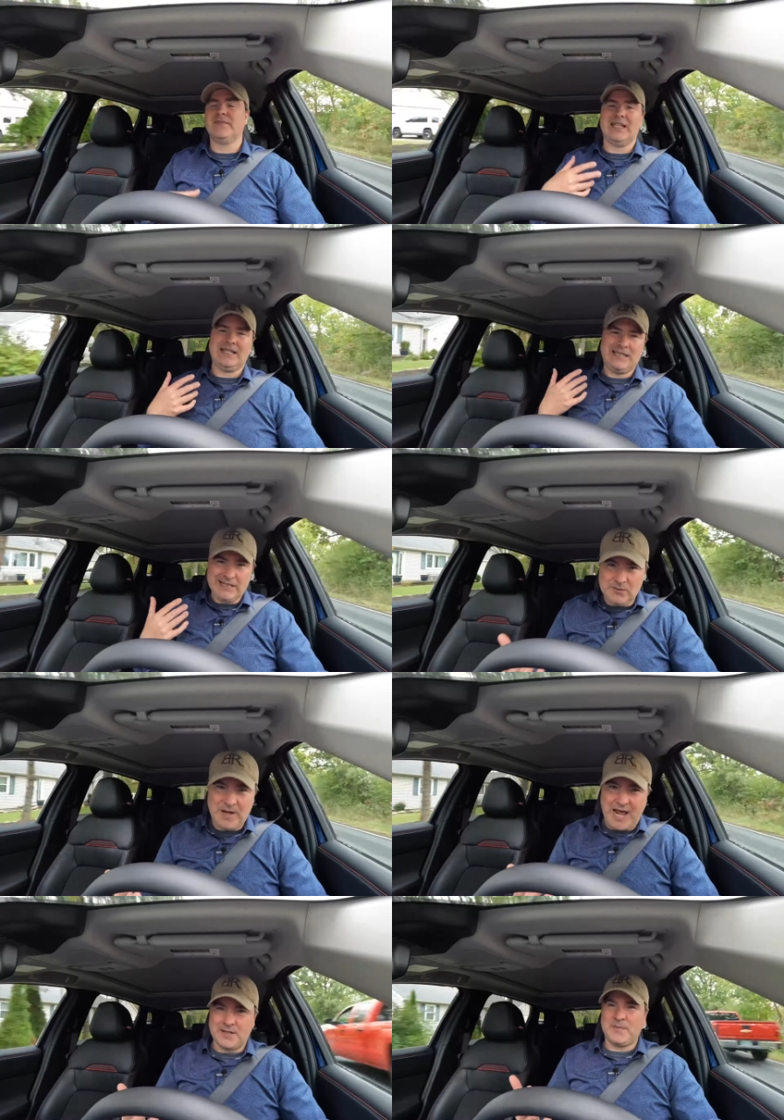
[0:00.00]
it's still
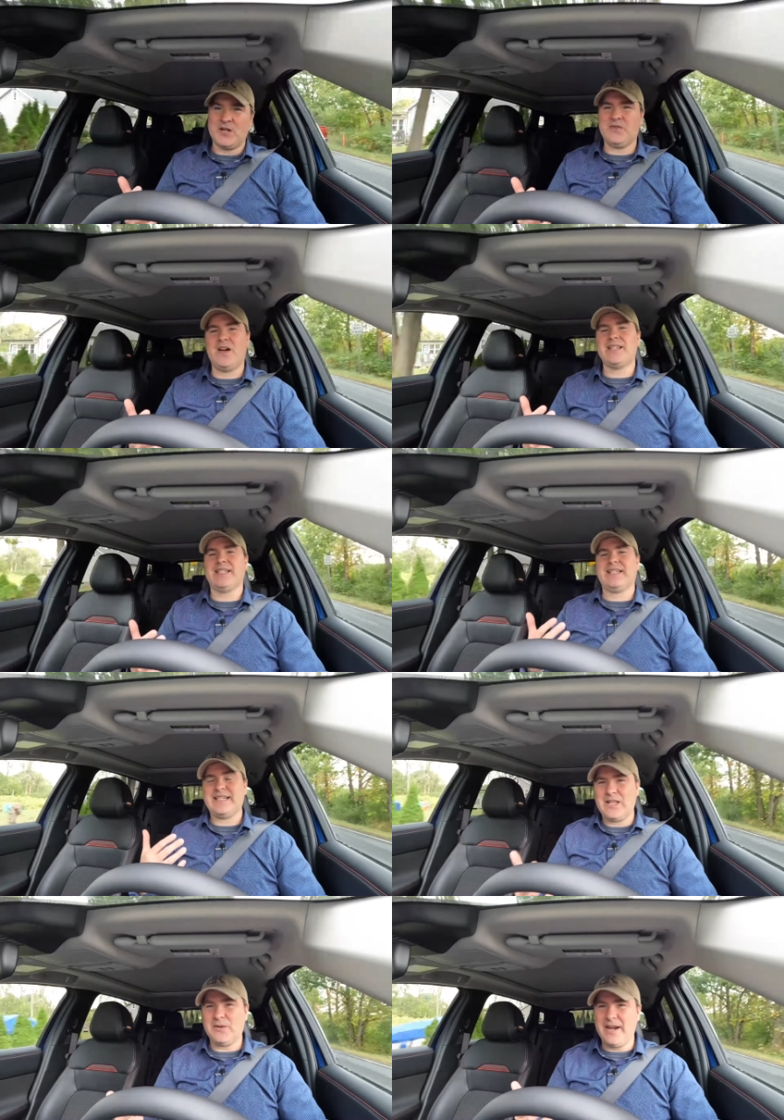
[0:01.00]
not as much fun as
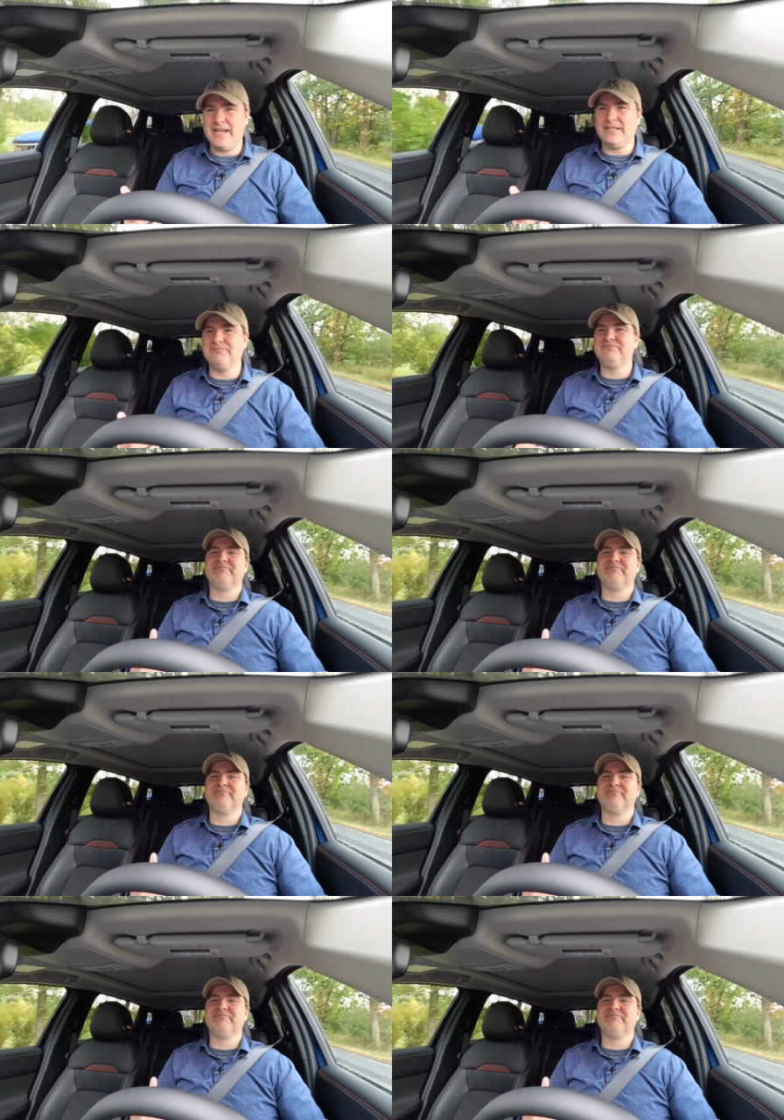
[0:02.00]
accelerating,